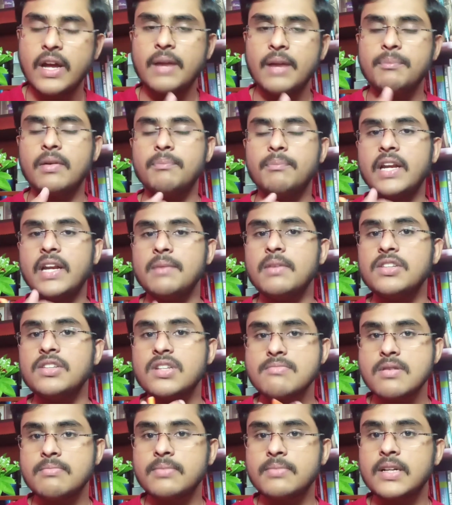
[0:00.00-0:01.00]
I pretty much
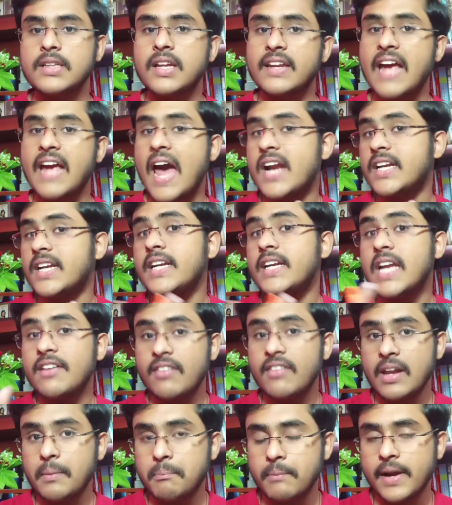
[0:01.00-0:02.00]
remember their character
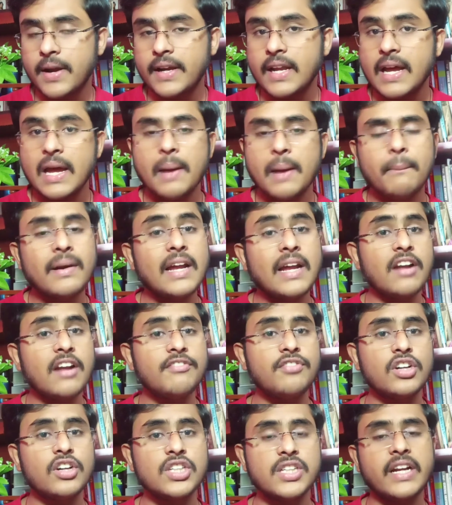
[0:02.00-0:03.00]
development, but
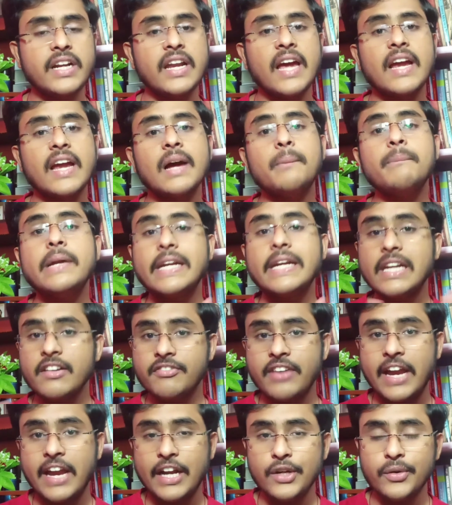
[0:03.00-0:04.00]
unfortunately I completely
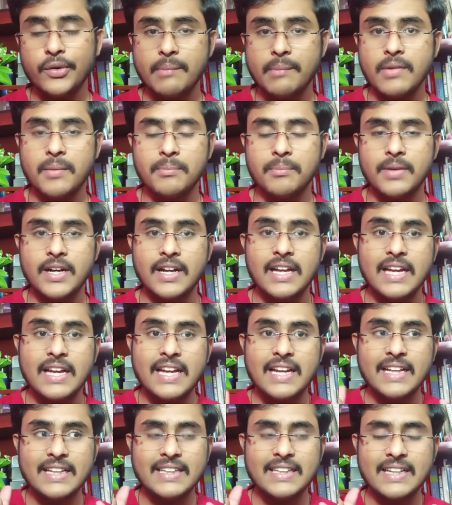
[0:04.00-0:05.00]
fail to remember
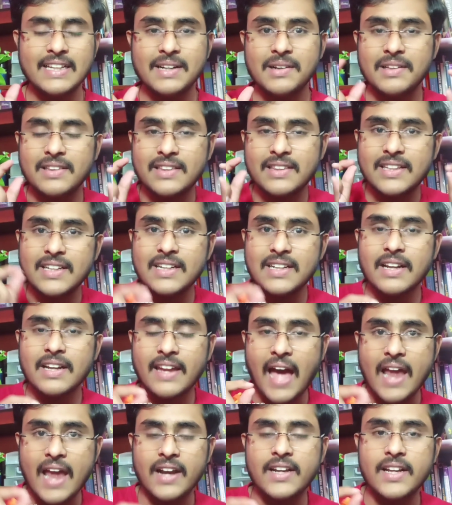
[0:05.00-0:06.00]
the
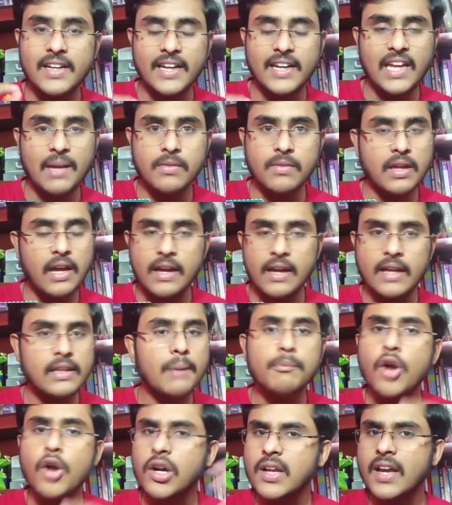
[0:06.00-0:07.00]
character name. The
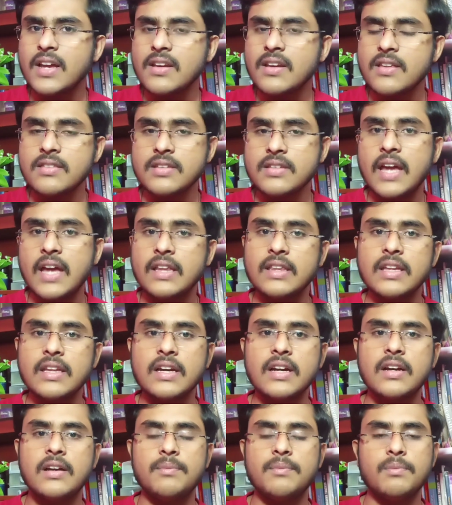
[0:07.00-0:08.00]
protagonist and
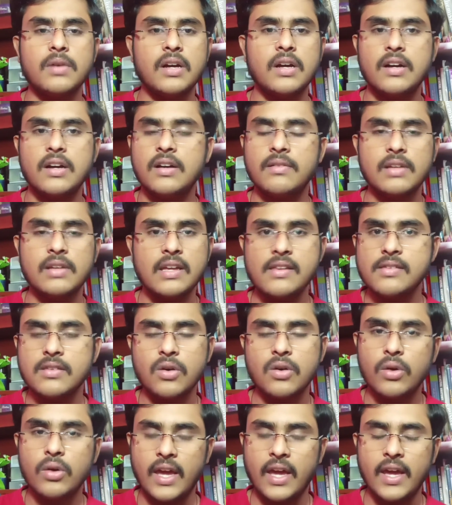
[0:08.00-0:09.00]
the is
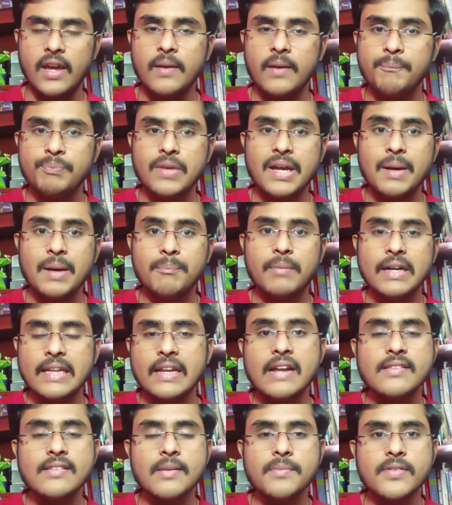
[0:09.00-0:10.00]
okay, but there
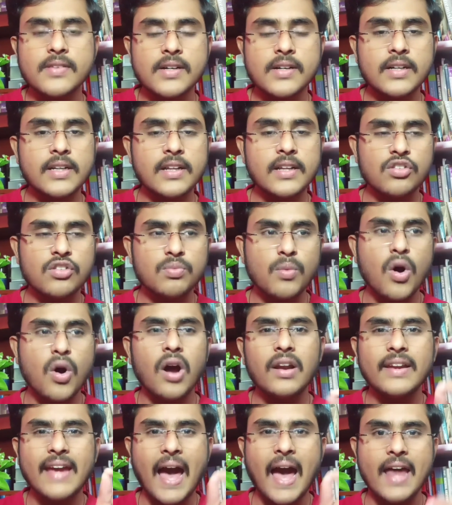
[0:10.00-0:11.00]
are some certain
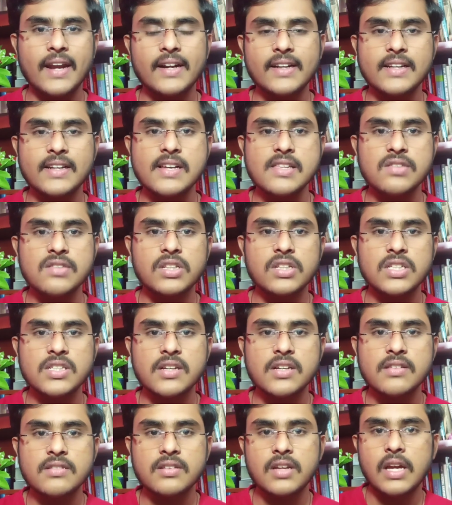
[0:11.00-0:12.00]
small characters which
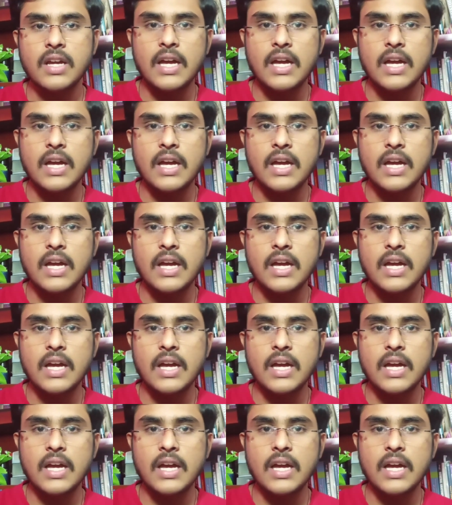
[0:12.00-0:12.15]
just